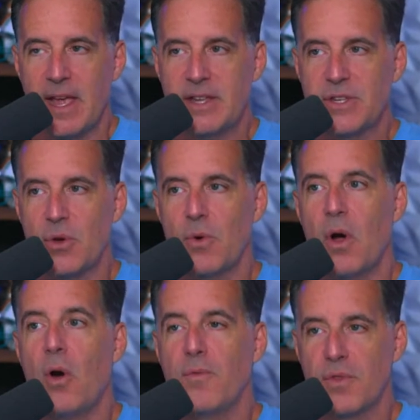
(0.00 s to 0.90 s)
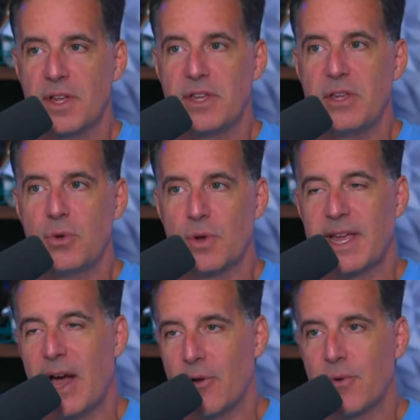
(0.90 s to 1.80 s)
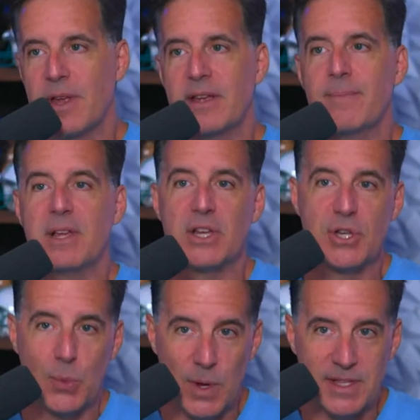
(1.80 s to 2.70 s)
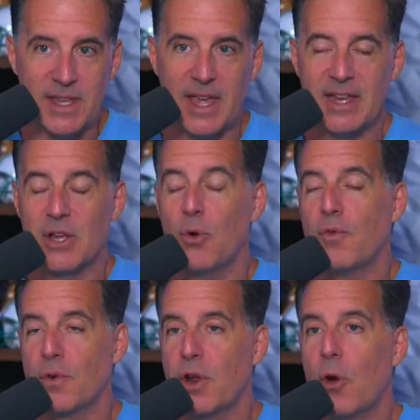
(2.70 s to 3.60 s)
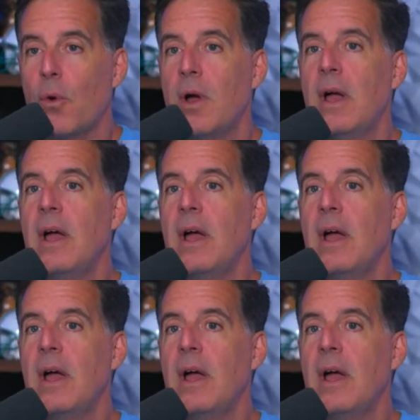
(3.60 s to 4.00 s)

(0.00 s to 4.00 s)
So hopefully you're countering because you went and go for no,